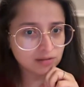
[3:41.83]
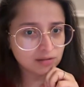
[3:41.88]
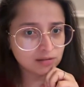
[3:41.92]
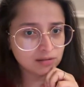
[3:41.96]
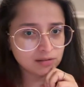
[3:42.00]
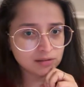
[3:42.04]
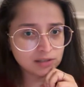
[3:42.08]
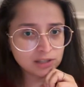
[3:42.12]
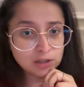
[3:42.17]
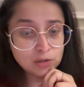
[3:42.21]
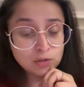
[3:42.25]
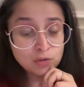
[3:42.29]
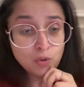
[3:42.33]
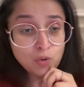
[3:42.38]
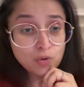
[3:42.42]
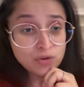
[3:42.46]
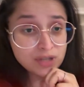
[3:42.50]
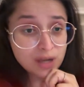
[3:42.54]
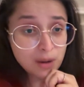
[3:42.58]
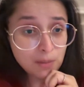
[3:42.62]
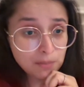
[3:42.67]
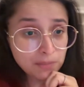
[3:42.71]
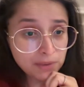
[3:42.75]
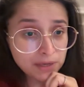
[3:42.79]
you know
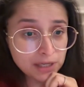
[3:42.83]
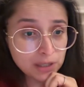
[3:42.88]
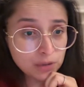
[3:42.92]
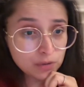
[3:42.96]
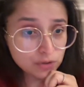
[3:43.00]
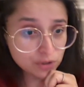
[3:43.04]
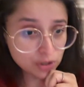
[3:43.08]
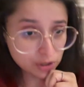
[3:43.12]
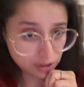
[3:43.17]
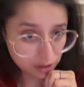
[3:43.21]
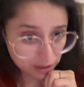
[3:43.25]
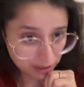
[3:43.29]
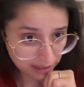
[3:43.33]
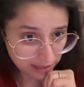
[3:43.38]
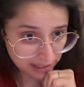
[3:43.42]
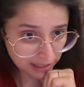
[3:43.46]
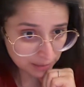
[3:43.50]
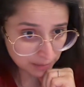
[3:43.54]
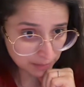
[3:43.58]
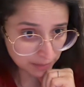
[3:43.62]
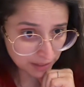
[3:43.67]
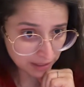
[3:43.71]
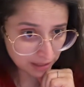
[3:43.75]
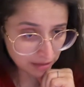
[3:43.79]
somebody who's going to need
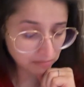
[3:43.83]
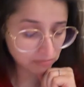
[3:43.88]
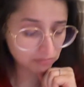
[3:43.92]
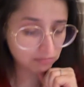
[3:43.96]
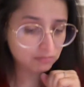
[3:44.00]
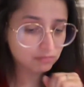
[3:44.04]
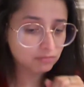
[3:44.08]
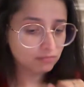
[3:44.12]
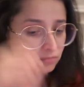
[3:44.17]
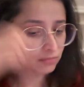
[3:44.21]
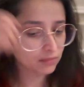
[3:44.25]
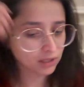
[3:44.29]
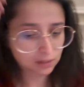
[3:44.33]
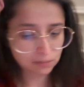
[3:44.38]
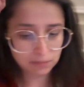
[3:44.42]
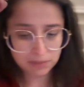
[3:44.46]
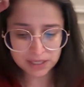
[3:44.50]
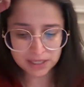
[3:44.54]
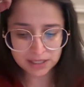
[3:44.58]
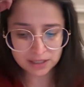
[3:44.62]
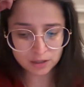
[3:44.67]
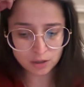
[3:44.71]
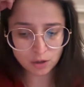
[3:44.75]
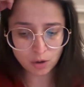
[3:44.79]
me,
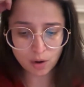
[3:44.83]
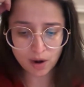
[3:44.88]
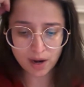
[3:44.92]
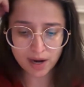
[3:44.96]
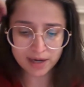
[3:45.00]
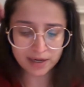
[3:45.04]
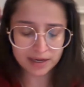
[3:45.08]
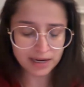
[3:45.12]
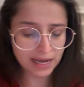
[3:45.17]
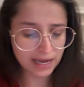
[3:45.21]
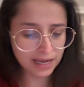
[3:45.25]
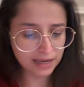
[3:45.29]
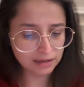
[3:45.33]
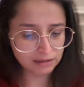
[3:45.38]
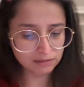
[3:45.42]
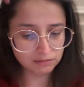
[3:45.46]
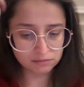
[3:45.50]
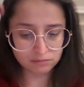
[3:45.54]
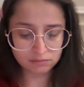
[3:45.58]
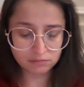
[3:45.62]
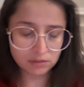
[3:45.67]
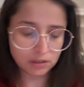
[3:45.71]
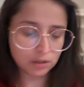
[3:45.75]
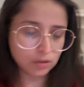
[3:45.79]
please go ahead and
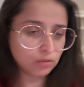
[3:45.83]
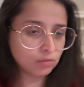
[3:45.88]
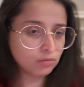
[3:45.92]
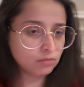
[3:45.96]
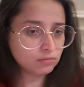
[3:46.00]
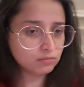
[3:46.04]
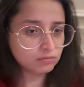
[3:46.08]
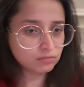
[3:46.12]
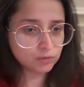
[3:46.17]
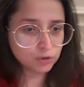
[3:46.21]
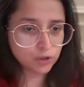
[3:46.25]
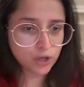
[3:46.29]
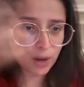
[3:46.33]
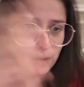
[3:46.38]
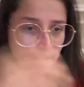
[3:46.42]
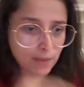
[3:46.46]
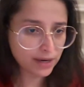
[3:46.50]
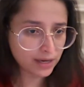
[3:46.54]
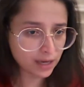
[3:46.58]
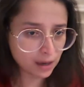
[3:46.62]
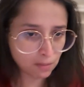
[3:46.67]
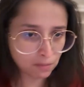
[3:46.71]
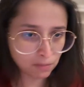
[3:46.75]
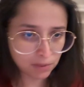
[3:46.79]
share my
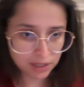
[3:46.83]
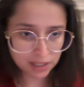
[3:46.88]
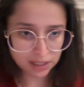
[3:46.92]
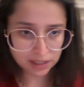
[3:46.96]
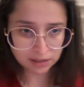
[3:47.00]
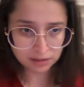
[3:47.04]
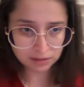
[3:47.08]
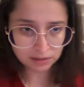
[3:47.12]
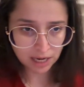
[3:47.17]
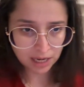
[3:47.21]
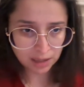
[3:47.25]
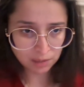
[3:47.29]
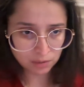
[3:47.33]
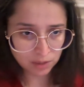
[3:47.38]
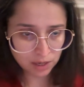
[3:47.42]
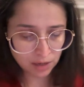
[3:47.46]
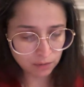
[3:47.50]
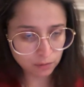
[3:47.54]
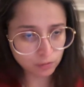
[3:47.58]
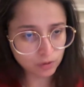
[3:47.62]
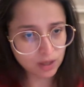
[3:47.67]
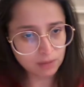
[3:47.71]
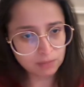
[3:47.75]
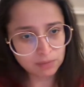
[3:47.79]
number, and I would love
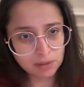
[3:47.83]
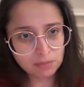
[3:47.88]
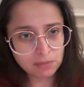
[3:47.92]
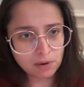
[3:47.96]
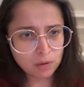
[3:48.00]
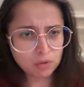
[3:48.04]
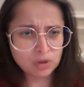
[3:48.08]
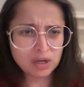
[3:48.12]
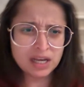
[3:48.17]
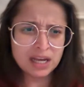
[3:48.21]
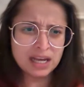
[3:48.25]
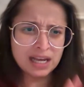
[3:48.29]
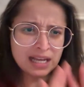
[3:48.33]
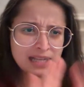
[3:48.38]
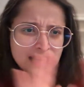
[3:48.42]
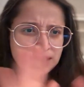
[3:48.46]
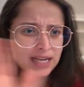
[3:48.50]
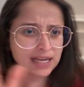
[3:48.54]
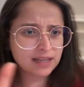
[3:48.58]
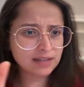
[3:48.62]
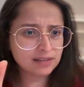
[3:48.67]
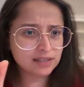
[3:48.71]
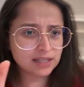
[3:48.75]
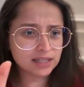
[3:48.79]
to help them out.
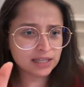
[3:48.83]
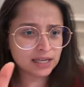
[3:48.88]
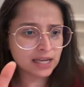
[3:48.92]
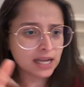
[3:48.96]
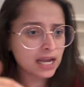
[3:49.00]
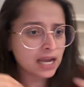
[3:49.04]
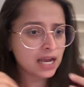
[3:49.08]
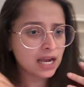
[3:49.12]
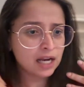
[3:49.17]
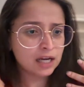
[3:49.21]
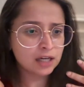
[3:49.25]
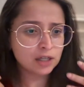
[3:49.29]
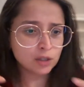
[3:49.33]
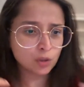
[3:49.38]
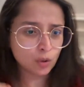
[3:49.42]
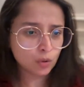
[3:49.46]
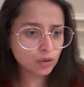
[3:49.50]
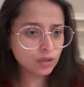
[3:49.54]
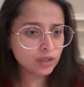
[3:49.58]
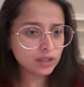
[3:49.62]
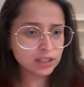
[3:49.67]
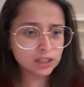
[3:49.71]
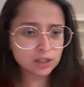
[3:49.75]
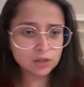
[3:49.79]
That's it.
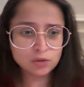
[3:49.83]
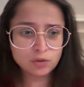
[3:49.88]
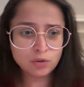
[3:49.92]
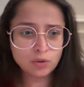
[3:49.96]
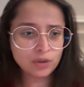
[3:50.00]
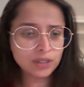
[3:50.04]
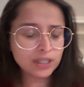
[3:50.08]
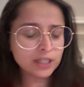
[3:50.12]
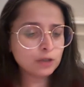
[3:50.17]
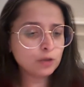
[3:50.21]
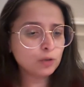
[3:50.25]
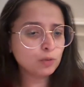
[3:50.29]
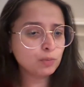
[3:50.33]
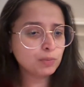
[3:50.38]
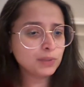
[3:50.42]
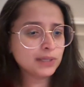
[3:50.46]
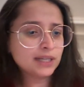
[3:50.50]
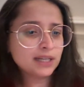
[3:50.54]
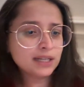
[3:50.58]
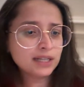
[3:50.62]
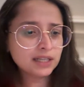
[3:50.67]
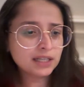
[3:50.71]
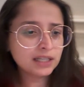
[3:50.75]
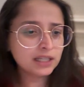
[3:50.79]
Don't need to
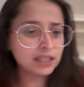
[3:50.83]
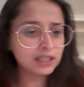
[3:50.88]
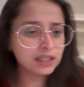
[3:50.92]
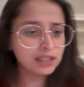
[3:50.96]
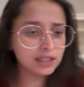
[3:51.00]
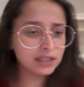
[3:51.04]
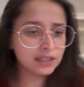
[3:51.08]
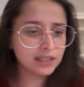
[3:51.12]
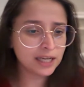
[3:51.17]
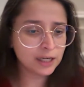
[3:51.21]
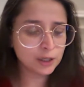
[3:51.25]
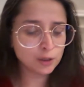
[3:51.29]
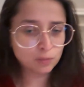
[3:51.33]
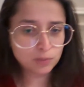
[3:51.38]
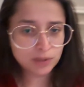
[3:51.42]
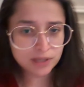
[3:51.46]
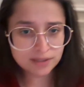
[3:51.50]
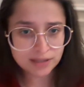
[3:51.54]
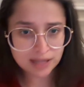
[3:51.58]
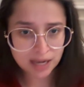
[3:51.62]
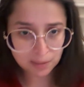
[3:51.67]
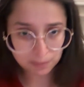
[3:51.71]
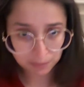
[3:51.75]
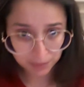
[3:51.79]
plead key, can you please
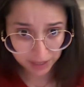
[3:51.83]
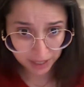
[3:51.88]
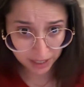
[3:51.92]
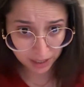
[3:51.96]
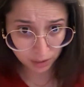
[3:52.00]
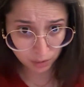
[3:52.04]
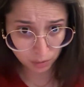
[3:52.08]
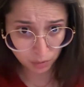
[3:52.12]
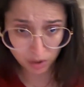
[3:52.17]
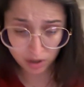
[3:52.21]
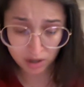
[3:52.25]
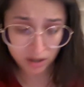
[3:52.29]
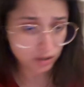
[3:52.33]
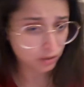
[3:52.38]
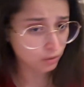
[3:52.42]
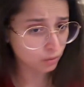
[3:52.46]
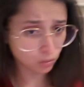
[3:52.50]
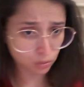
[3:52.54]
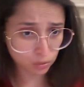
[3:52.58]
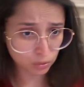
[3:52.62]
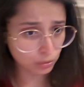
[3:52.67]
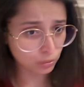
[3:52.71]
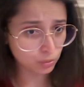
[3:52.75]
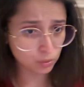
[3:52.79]
help me get work?
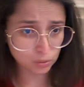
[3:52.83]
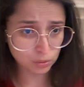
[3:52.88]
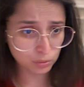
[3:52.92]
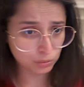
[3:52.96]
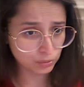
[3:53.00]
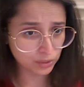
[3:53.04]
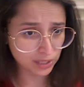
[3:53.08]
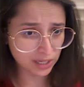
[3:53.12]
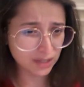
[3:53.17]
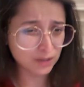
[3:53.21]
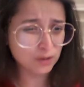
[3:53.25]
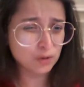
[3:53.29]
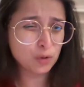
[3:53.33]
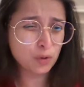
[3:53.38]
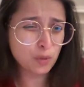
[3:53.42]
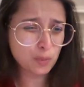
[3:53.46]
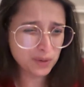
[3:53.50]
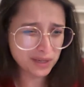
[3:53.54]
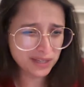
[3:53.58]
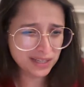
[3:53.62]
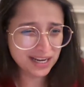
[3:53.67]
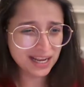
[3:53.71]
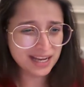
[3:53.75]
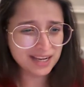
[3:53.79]
No, don't do that.
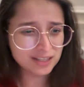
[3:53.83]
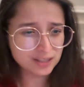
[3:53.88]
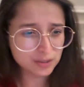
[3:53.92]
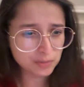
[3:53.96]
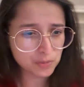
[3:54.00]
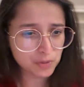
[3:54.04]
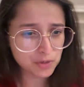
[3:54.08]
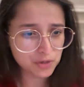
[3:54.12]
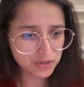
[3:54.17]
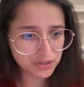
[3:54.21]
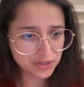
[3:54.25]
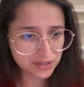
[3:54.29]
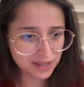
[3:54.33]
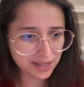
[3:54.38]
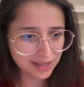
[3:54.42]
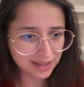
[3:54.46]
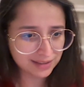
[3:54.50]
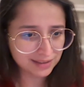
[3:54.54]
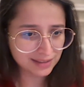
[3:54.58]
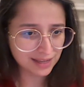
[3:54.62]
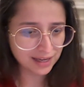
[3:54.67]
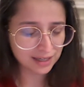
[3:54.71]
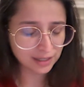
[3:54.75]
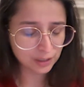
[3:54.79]
Nobody likes a person like
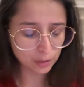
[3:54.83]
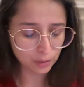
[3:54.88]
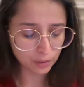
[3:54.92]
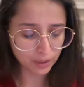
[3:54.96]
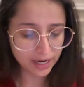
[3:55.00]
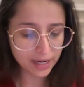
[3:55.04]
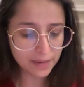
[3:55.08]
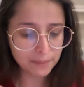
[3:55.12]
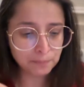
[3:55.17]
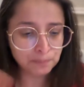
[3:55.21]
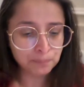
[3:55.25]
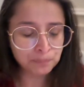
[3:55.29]
that. Okay.